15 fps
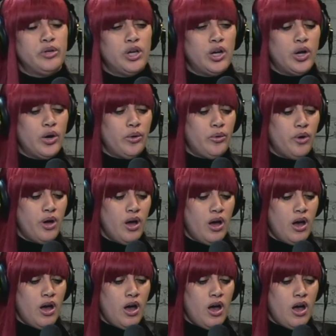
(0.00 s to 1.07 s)
You know,
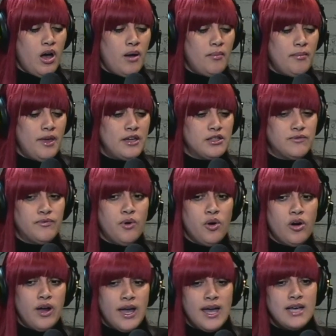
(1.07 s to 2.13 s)
as
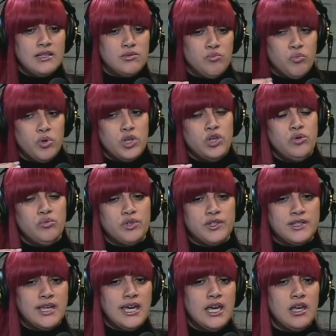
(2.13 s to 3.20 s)
far as when you were
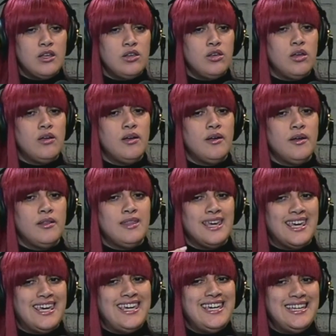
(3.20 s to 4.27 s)
saying, the
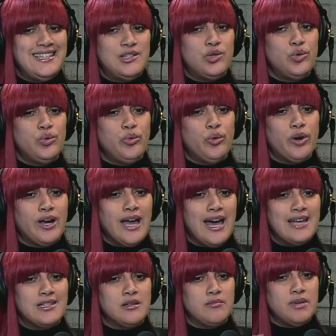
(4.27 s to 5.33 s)
key to
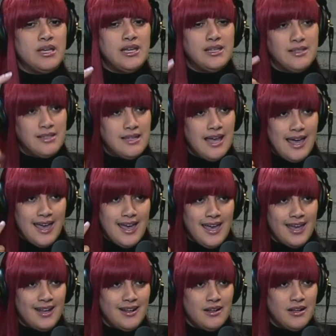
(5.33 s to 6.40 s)
orgasm is the
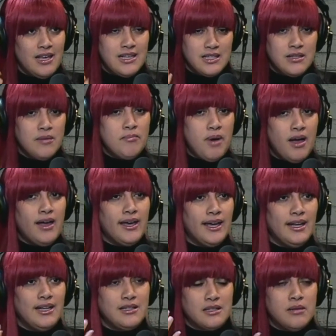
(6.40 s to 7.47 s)
head. It's the
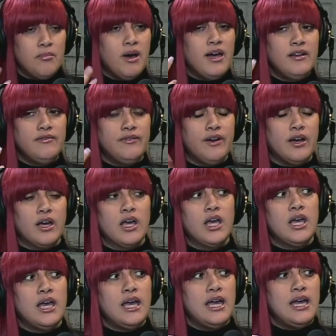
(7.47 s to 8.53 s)
mind. It's the mind fuck.
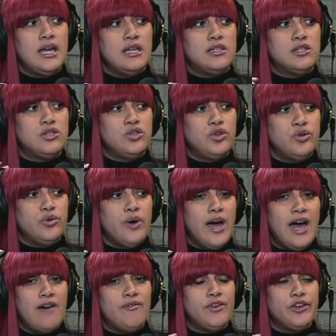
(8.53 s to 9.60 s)
It's you
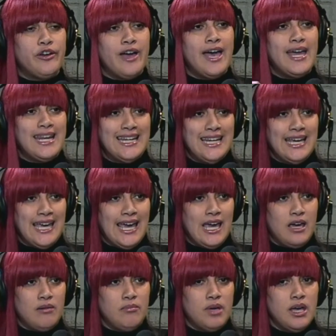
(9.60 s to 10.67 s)
having your head in the
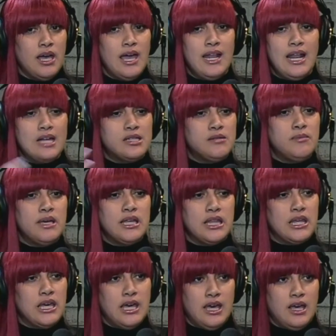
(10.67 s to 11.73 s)
game. And that's
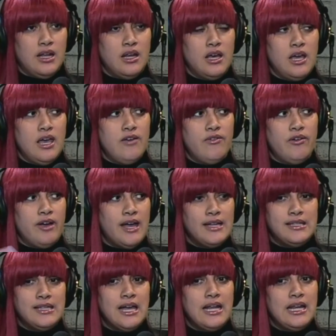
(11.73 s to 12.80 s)
mainly it. If your
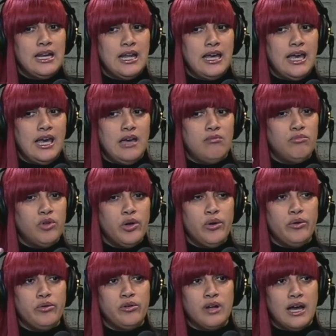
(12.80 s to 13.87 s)
head's not in the game, no,
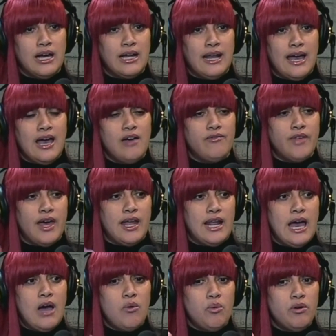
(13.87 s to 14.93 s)
you're not going to have that.
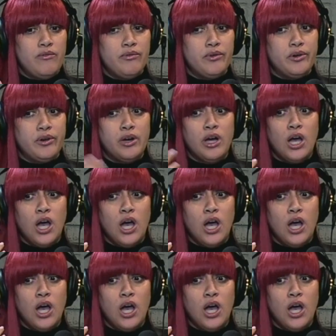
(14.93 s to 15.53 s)
However,